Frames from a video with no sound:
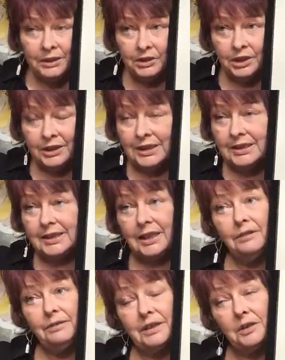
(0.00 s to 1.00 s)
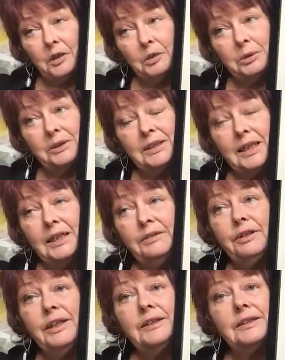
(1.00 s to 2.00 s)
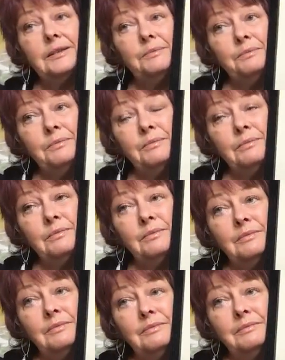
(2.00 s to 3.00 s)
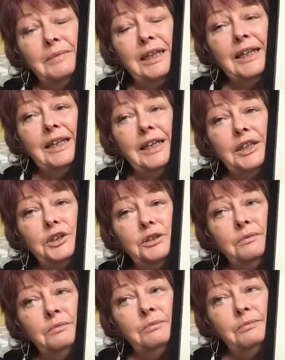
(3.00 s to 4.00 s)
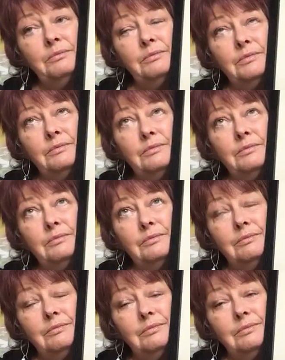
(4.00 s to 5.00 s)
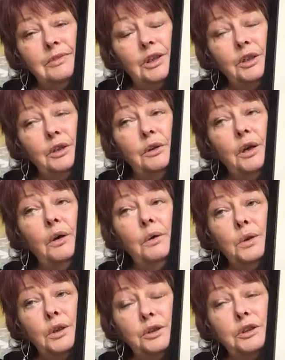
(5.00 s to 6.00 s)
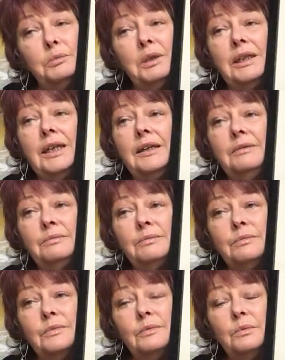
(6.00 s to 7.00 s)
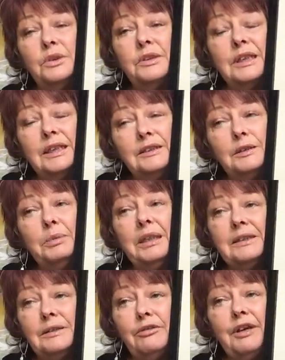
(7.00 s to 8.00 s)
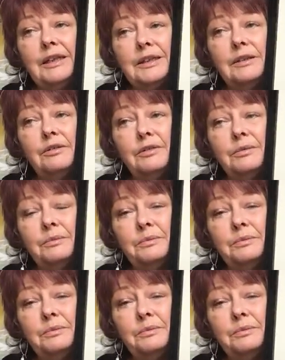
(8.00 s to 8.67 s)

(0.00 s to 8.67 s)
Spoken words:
which in itself has horrible side effects. Medication that you know ultimately will cease to be as effective.